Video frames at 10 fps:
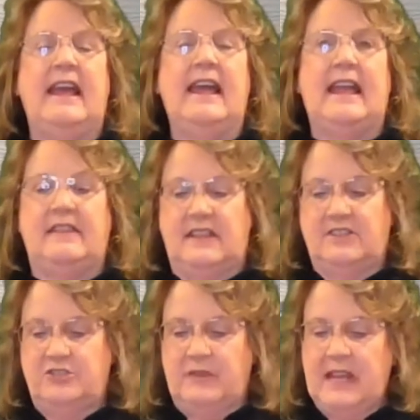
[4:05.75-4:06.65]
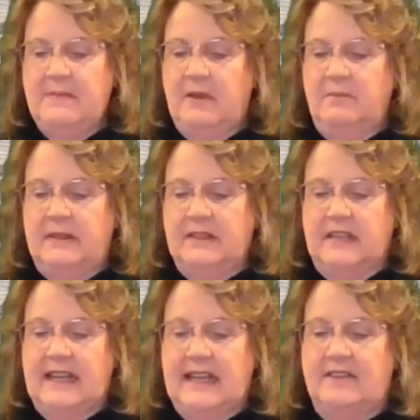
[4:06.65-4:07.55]
And that you keep on
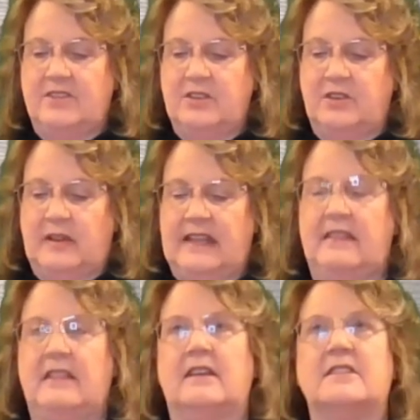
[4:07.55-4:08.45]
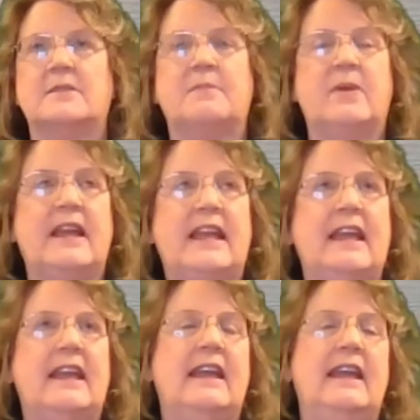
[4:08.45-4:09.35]
building until in the
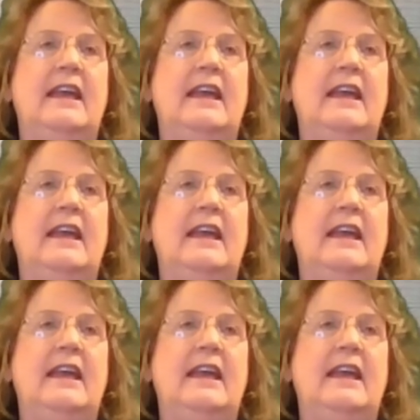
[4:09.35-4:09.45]
spring,